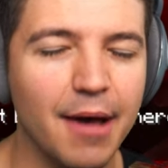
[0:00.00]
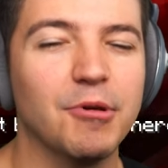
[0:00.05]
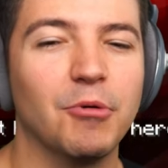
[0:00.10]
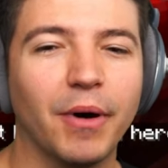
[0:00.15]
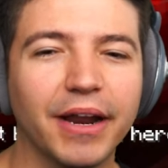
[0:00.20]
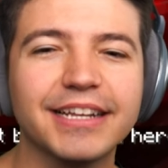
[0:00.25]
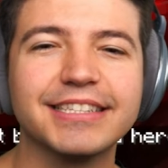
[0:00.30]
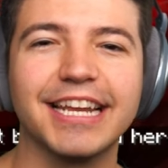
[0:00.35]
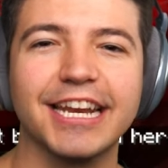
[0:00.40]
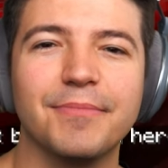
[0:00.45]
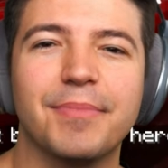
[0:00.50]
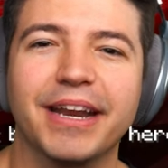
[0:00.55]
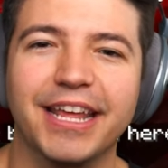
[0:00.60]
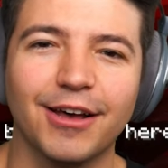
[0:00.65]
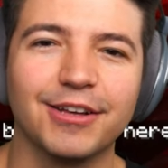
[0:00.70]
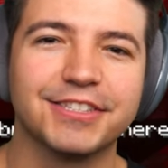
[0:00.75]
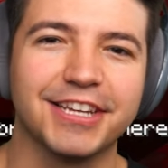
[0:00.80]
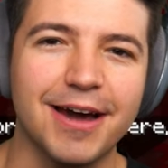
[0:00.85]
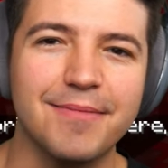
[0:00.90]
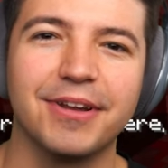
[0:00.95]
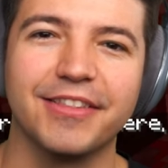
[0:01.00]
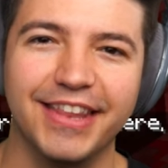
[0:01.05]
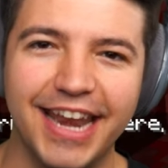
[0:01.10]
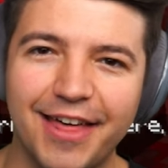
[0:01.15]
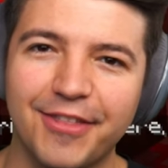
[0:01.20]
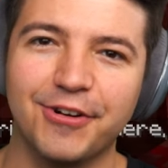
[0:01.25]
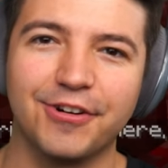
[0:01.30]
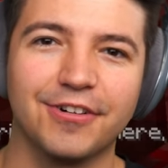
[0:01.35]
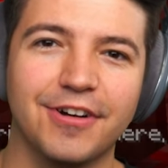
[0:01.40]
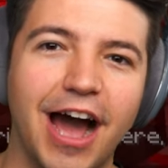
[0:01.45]
I mean, why does anybody else come to the
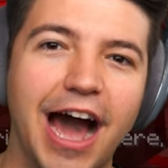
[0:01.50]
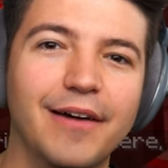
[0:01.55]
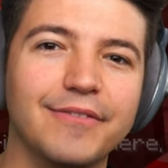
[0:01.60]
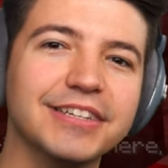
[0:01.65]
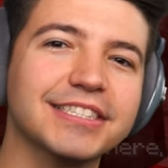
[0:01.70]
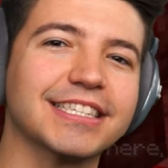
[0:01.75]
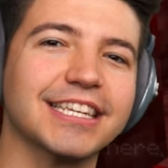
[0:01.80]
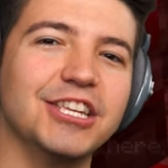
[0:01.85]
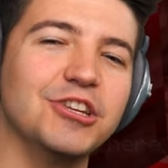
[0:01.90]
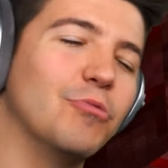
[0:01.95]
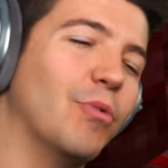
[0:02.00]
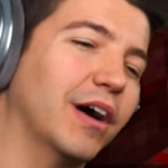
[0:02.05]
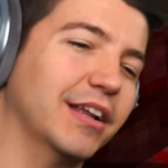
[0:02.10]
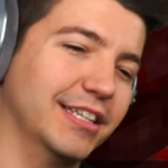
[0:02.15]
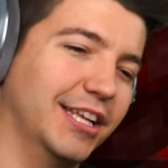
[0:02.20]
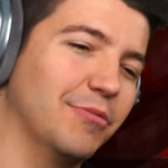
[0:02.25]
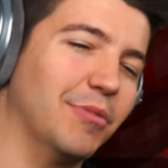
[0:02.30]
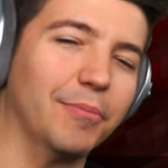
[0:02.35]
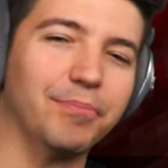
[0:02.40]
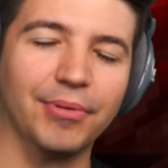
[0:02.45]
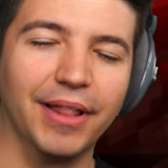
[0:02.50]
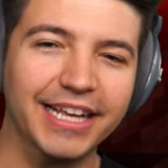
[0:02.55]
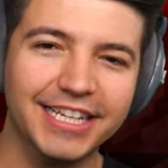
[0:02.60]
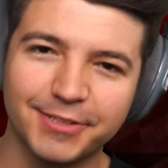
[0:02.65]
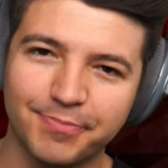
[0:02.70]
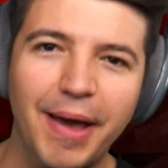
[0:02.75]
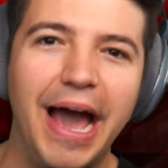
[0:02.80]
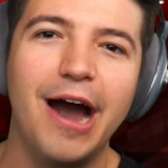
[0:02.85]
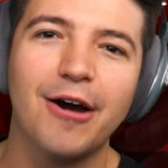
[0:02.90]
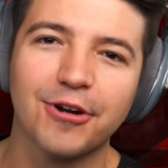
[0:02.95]
nether? Obviously, you want you want blaze
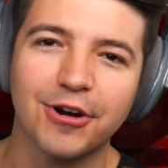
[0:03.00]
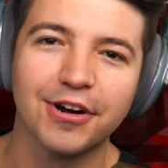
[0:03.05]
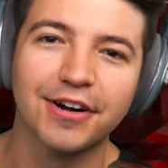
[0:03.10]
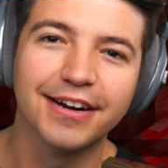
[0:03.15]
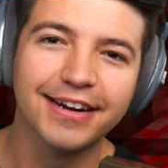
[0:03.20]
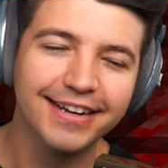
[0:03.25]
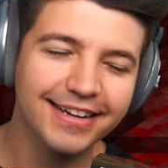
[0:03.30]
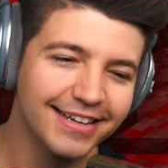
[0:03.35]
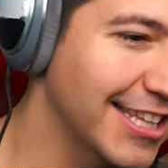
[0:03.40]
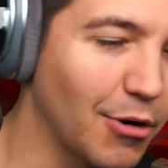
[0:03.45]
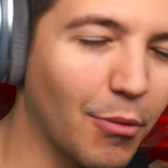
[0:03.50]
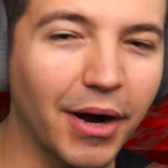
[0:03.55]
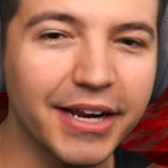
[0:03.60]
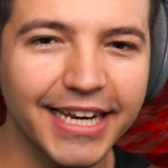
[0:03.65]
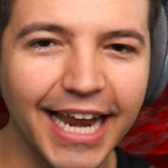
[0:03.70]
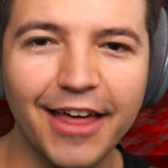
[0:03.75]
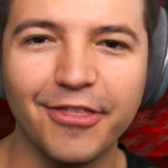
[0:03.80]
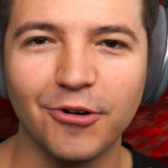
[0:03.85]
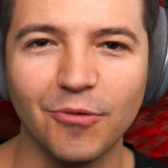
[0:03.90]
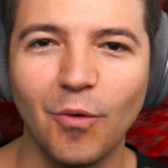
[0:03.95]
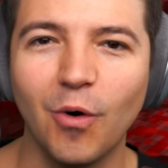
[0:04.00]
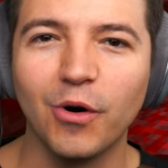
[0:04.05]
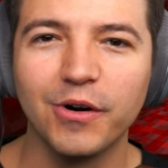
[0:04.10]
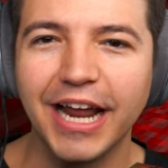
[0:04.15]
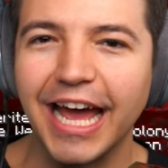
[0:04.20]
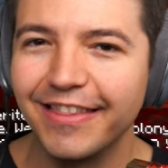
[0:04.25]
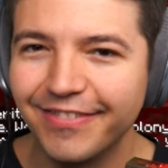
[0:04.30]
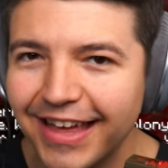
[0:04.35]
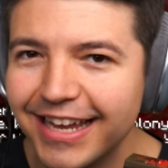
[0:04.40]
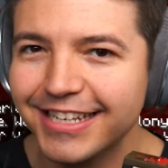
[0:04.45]
powder, you want nether wart,
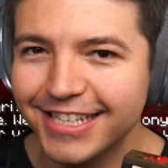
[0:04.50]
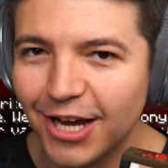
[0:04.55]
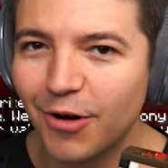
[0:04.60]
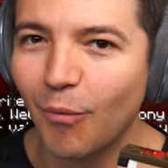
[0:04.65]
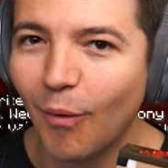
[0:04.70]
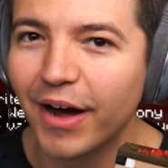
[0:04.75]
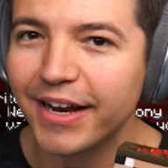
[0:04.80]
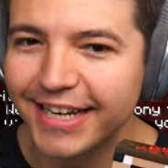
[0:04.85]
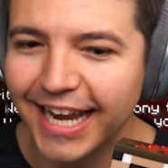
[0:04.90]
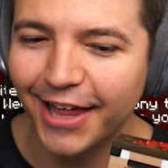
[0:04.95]
and then you want